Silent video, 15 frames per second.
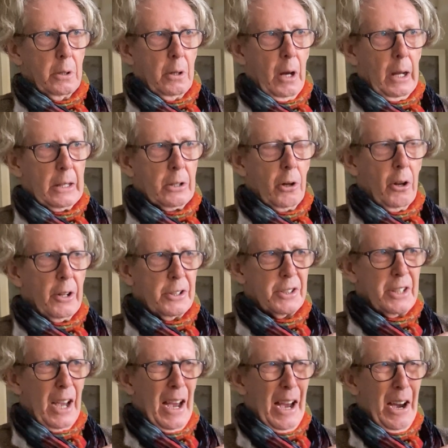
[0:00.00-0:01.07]
I got a
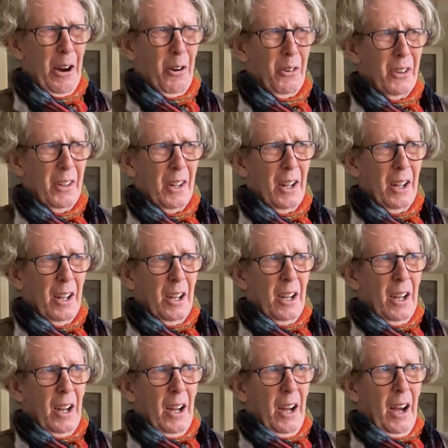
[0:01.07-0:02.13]
towel
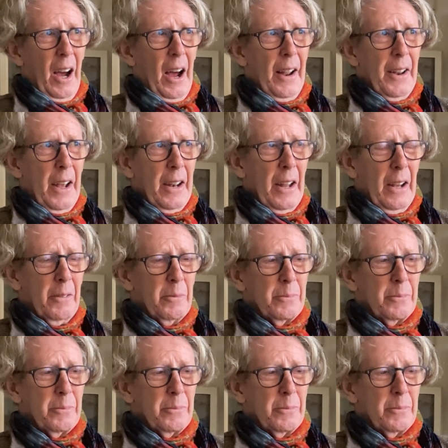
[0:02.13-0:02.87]
and then